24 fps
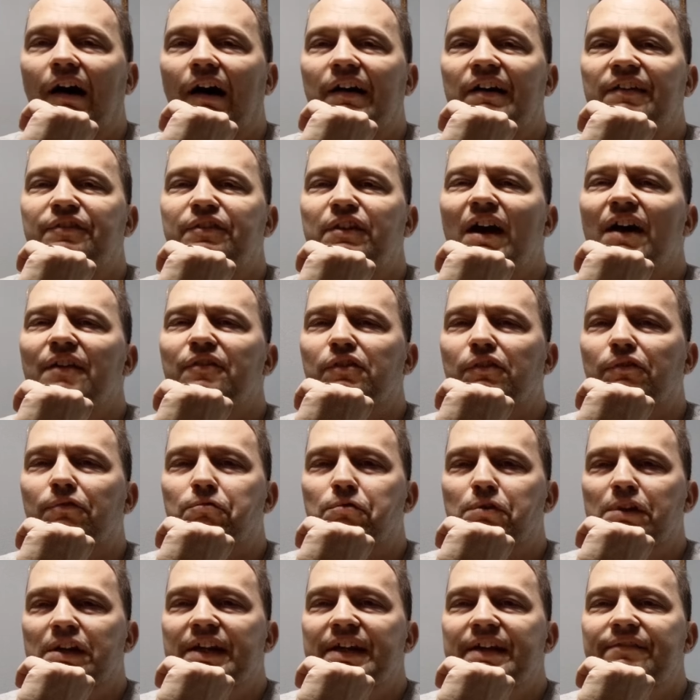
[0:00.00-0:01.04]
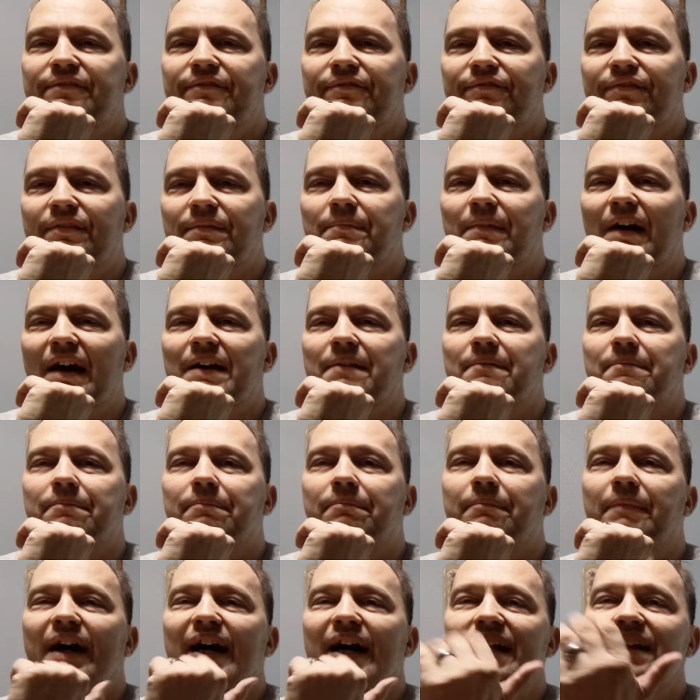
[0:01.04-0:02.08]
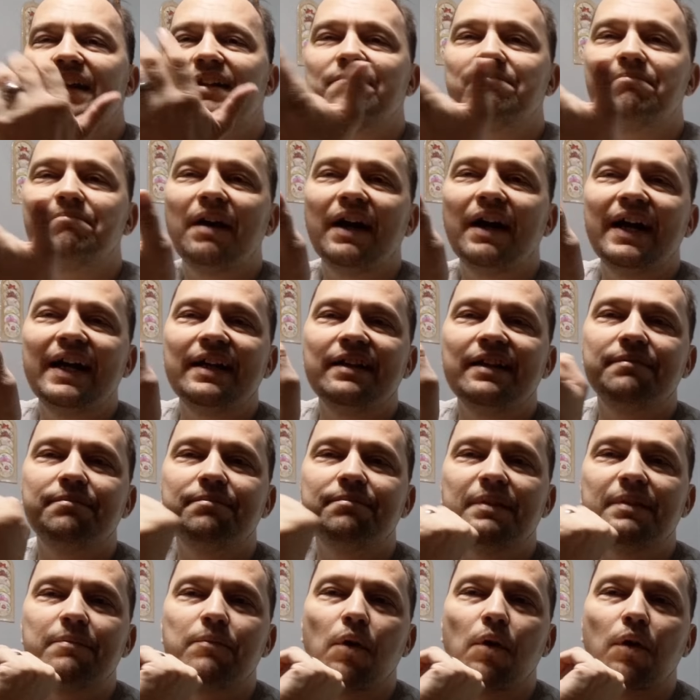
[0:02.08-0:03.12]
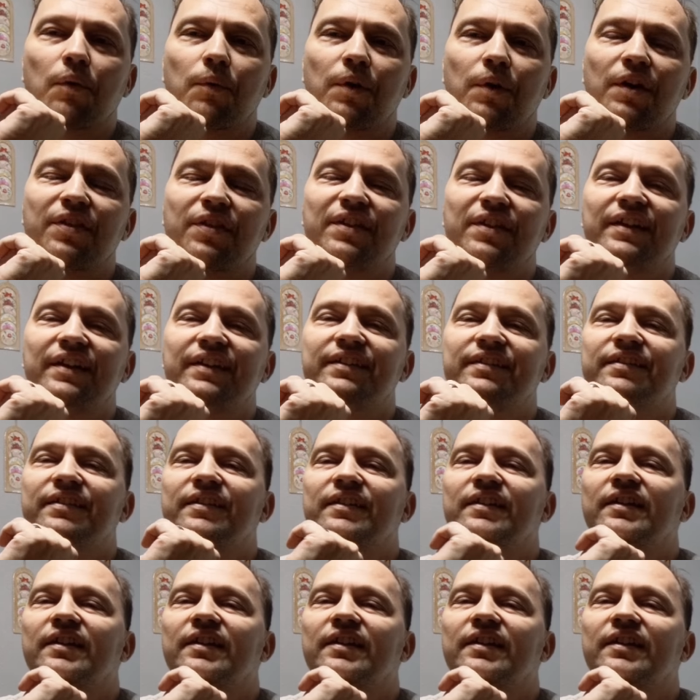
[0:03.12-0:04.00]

If you have a reef, it might be more worth it